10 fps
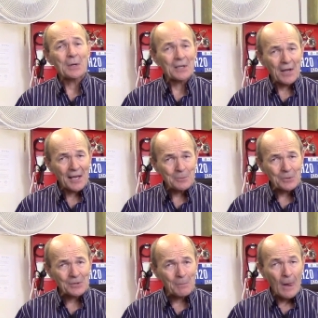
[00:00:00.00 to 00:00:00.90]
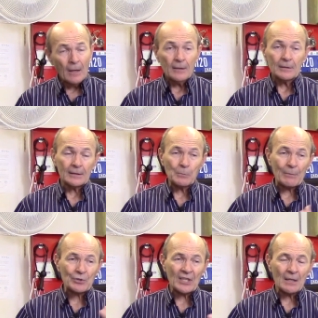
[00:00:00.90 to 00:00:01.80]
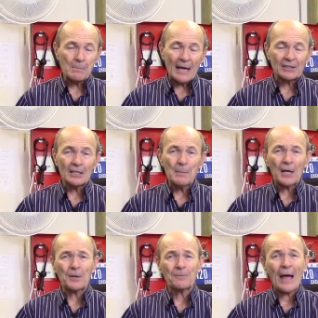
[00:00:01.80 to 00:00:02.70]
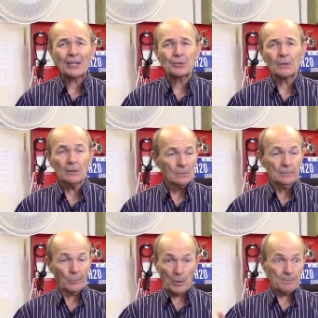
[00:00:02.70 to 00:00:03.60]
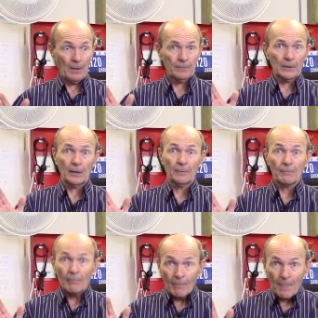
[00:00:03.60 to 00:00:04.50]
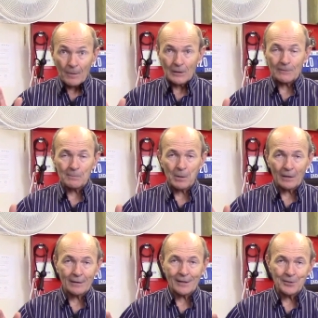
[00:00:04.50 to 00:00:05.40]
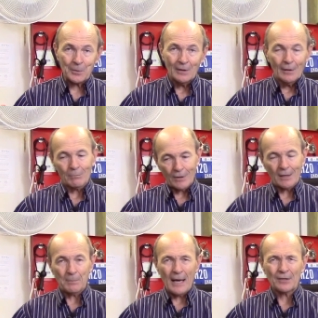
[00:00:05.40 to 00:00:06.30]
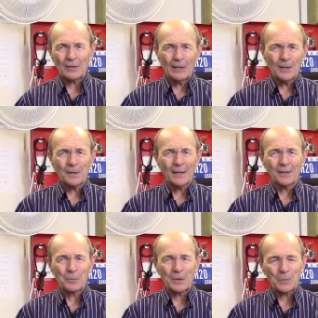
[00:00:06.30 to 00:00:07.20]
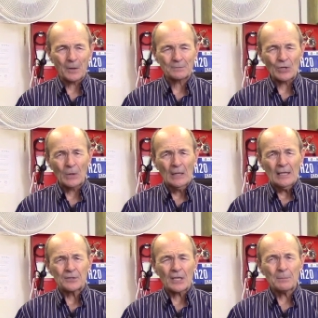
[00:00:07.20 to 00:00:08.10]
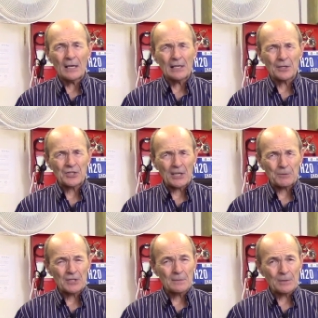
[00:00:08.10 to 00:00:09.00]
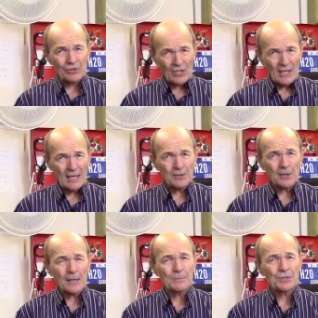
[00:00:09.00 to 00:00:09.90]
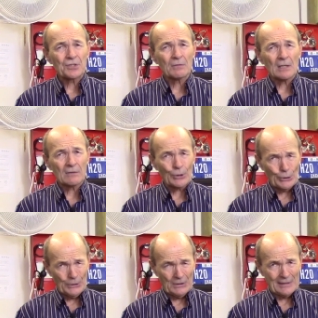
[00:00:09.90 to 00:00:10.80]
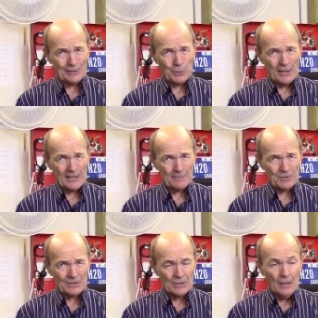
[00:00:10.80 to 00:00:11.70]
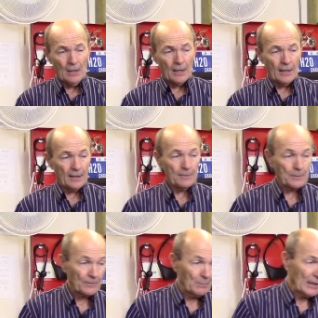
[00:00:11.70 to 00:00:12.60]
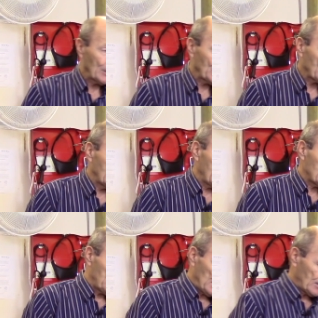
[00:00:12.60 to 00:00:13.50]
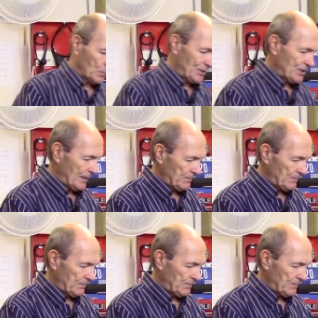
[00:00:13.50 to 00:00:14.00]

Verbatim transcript: straight line with them. It, we would send it back to the manufacturer. It works perfectly different part of the country. Bring it back here and it wouldn't work. So some idiosyncrasies, but today the compasses are very, very good electronic compasses. Uh, if you're familiar with the nice big wrist